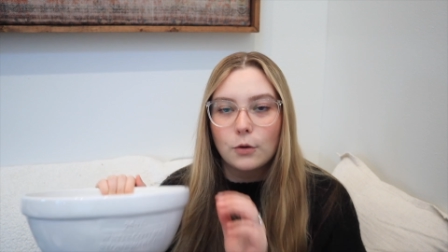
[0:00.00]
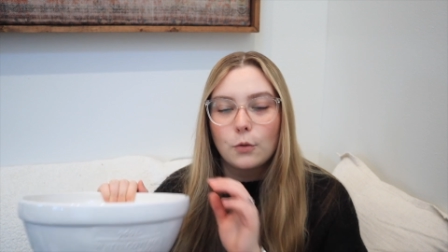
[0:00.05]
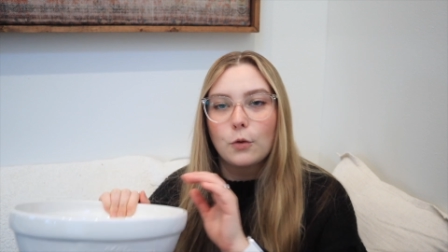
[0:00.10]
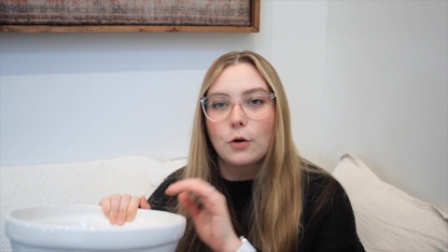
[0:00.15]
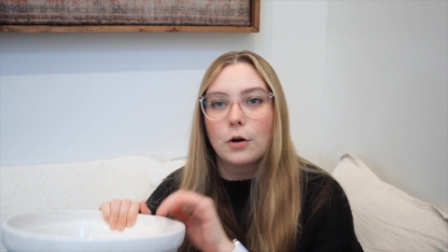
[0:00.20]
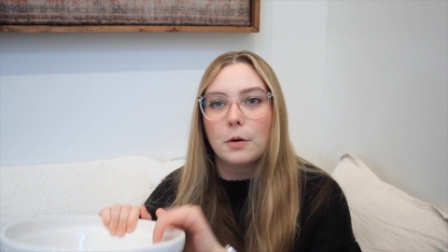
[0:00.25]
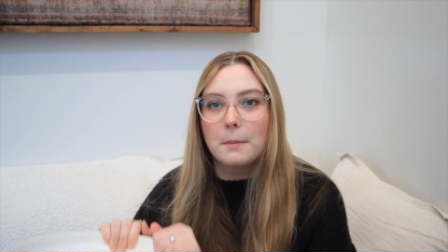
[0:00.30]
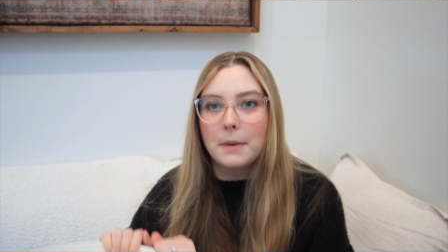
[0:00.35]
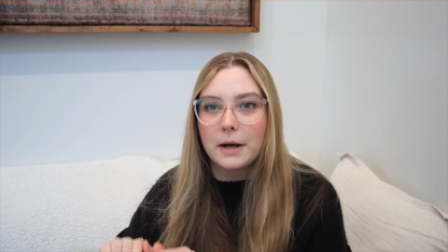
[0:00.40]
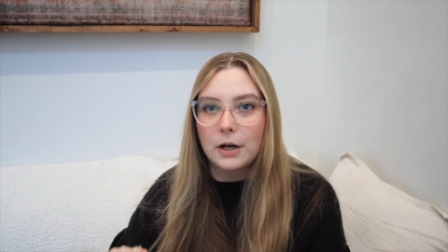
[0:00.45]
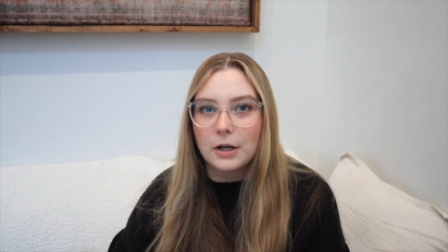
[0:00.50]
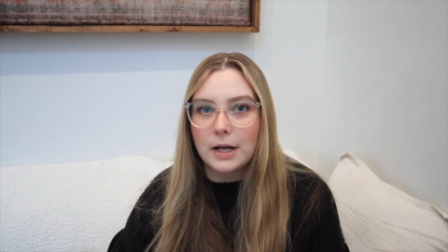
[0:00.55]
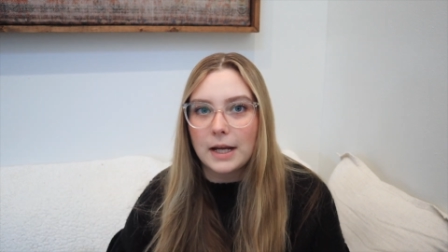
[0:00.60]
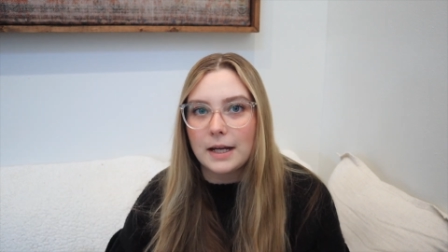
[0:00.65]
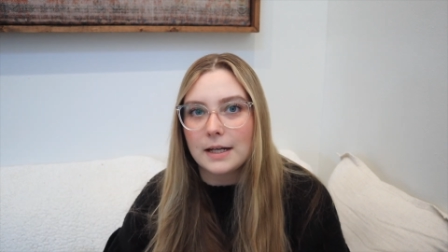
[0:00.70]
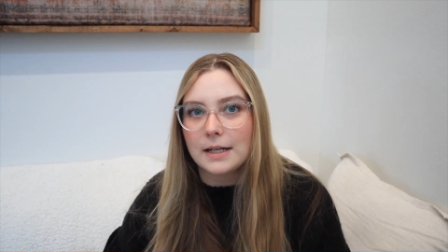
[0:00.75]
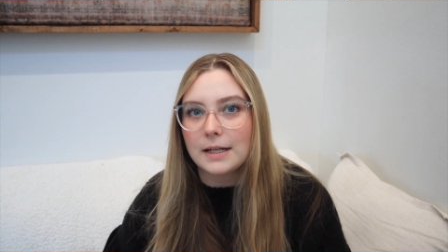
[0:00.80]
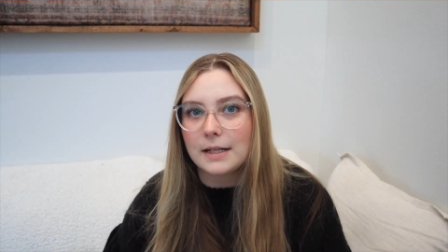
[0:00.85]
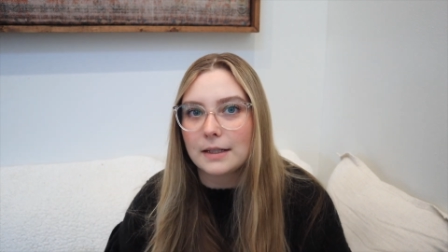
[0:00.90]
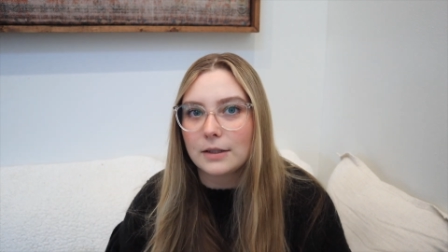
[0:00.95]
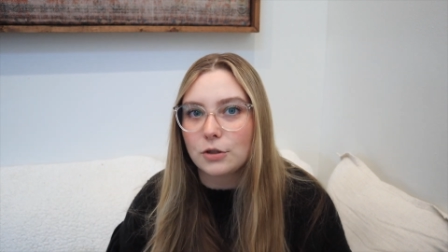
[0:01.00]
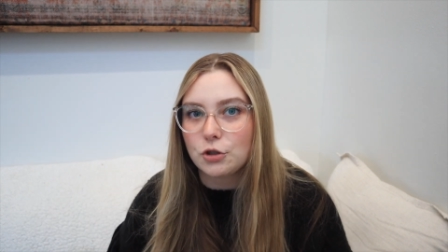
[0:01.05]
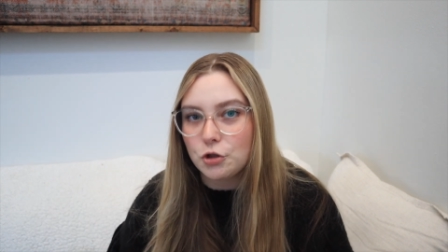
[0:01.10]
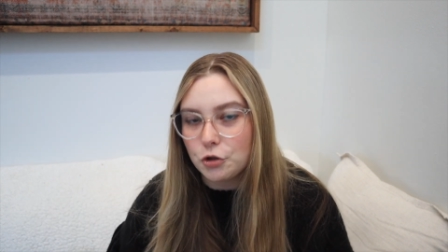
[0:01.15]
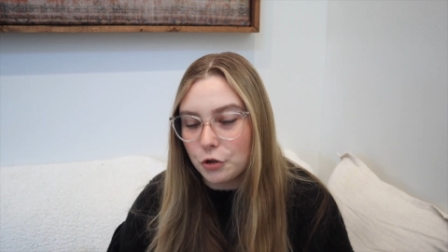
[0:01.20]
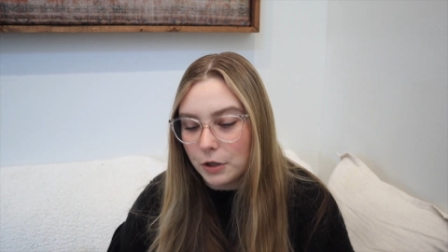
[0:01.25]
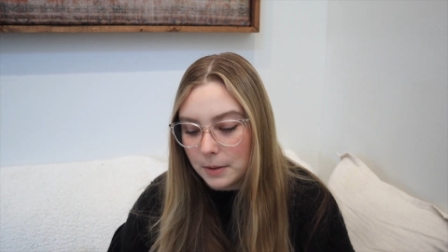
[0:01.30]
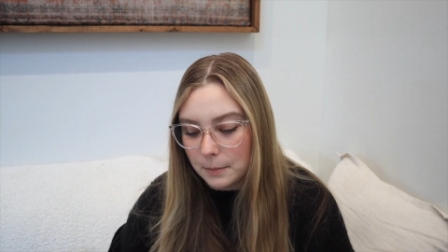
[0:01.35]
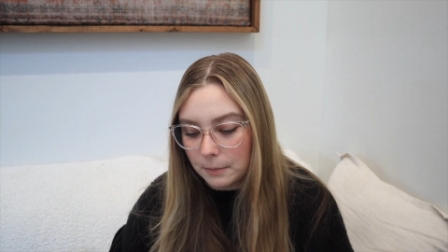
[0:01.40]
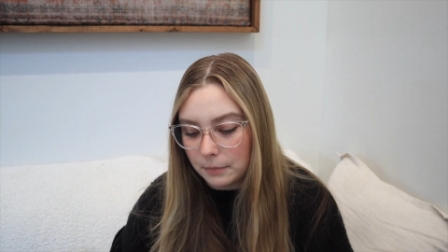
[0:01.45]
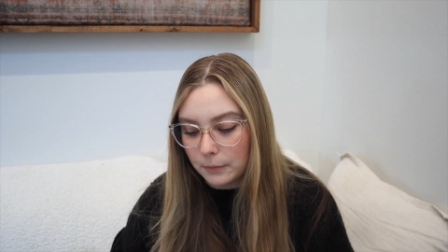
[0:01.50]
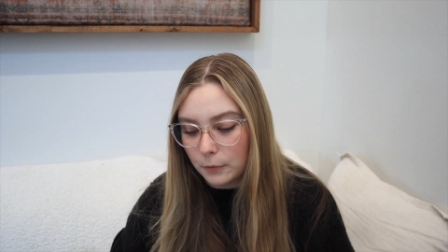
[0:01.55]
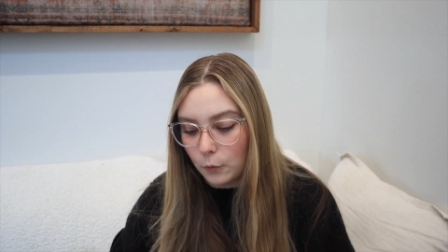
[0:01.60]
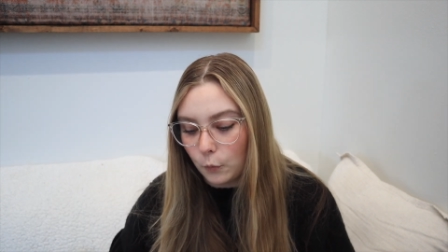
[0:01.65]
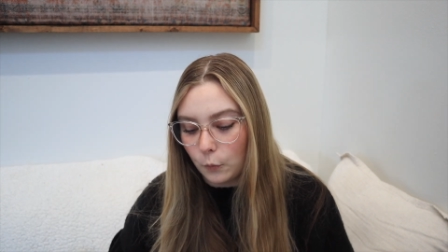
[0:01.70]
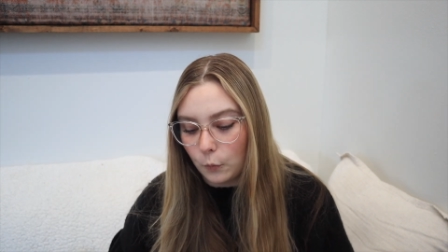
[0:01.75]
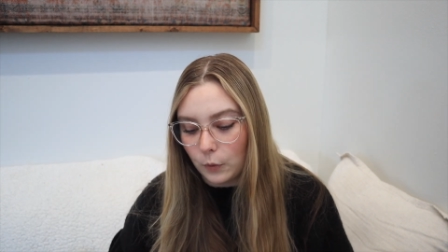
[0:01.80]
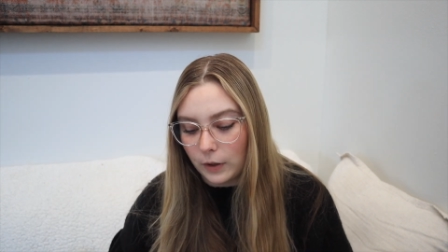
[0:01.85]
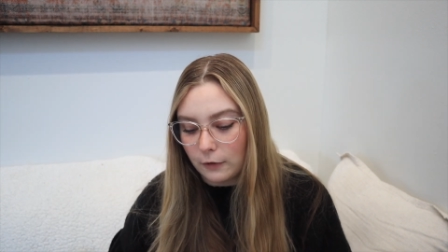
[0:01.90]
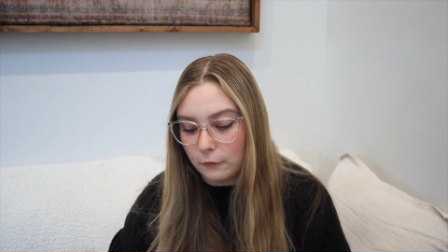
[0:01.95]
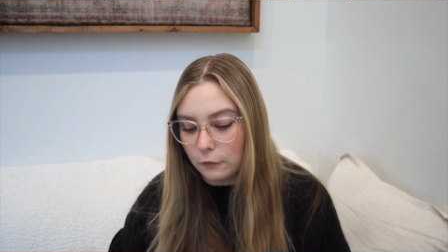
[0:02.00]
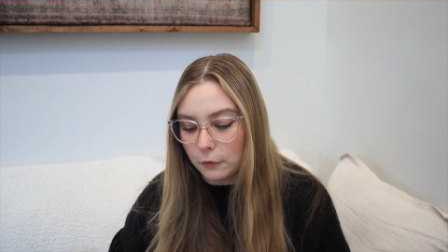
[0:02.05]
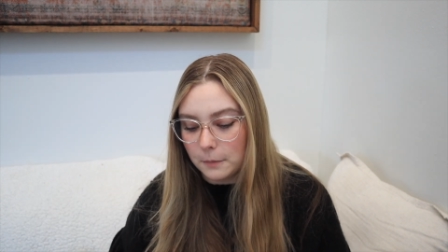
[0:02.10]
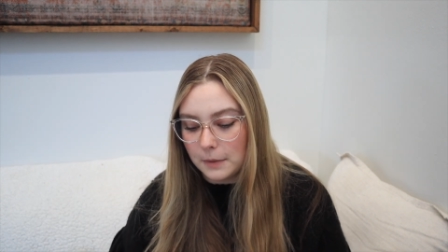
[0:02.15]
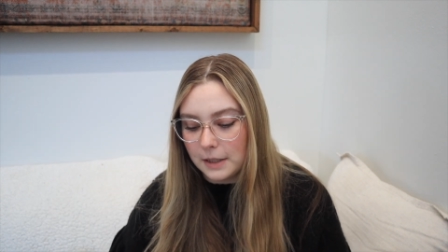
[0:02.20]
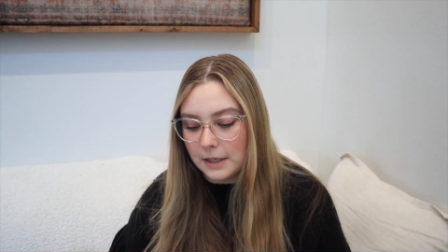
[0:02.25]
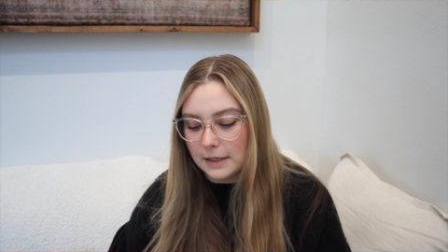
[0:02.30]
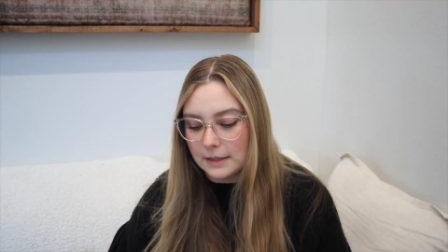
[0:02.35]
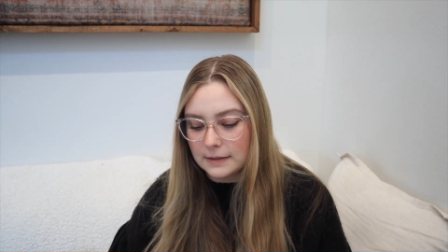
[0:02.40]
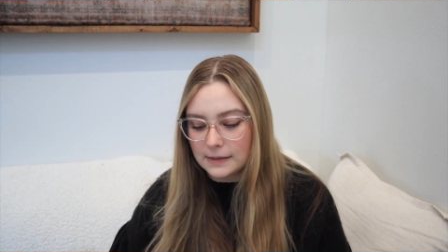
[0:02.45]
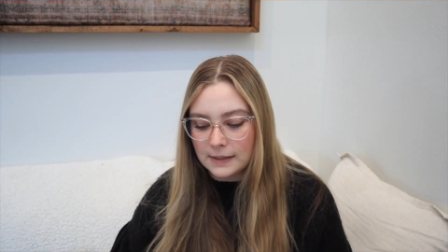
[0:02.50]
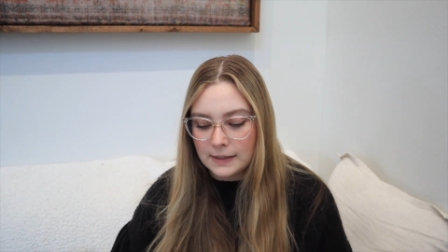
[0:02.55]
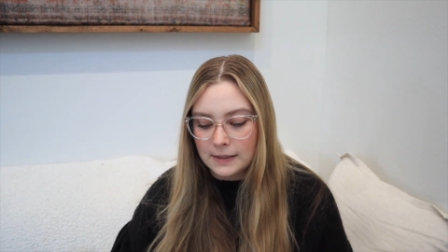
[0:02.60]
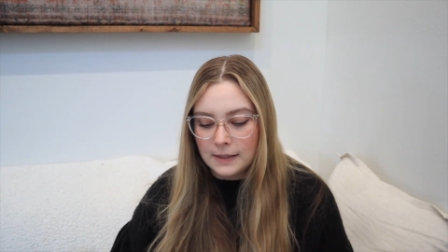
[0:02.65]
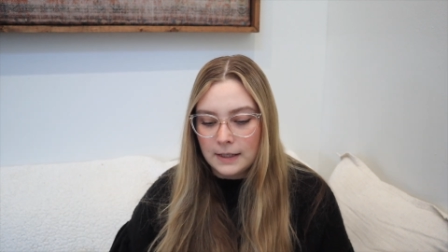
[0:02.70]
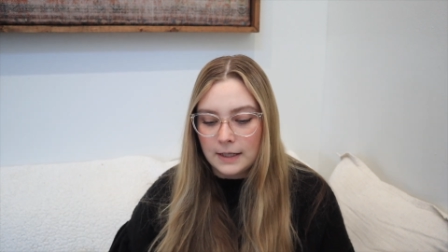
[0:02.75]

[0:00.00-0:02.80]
or marinating shrimp, whatever meat.